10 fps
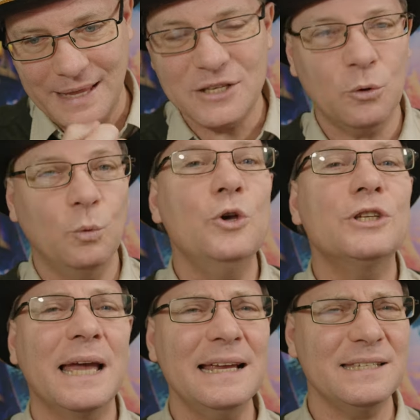That's the
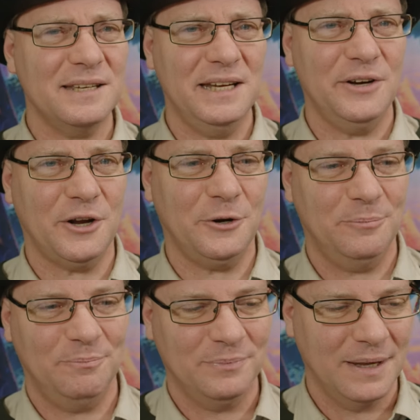worst case scenario.
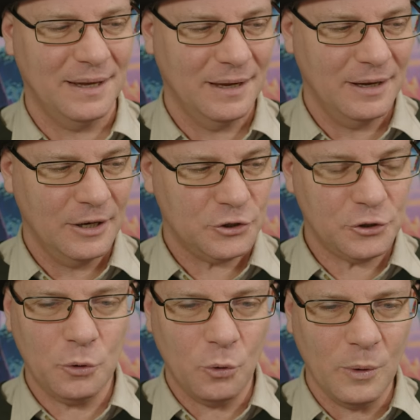
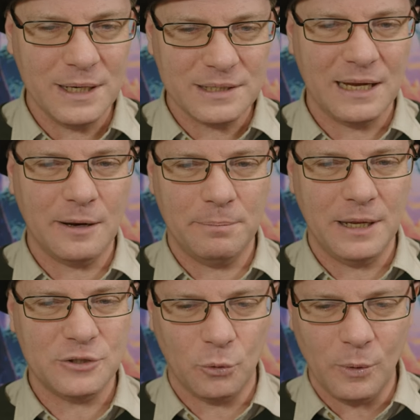So you always add a,
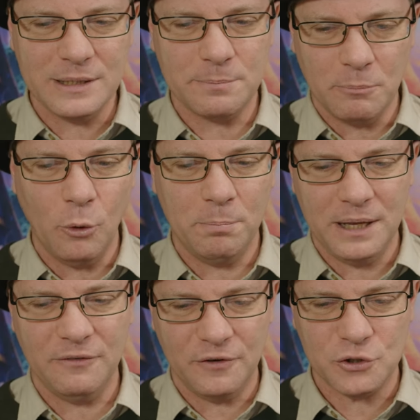it's always more
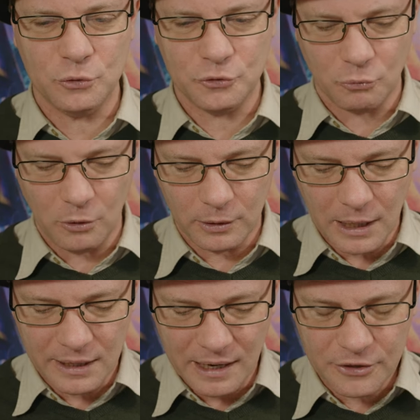beneficial to
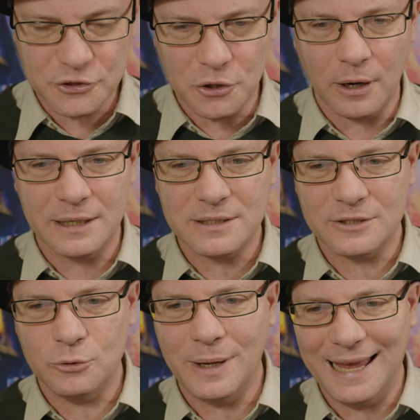roll another dice
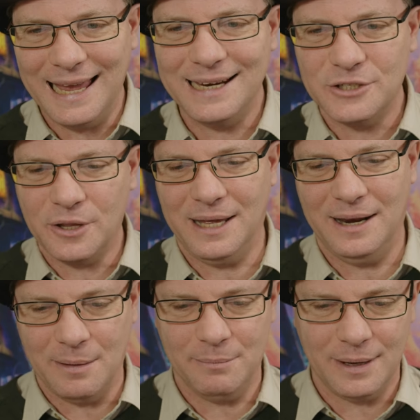to add to
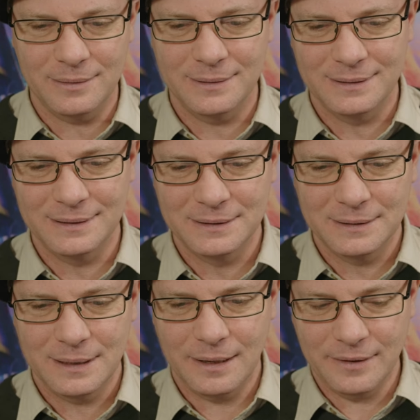that number.
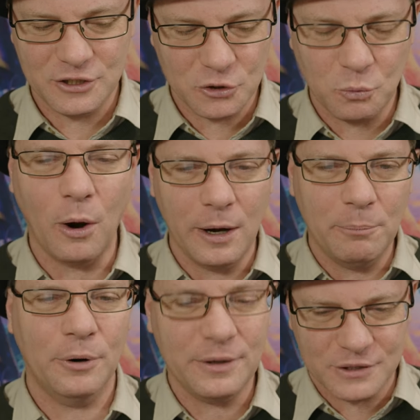And this is why
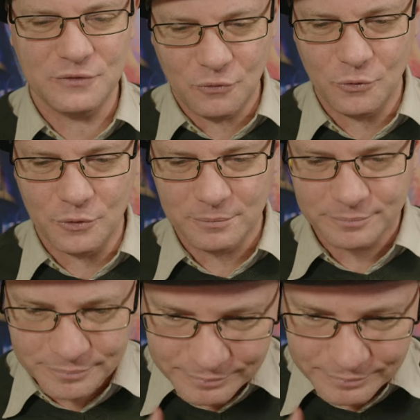I'm putting this forward.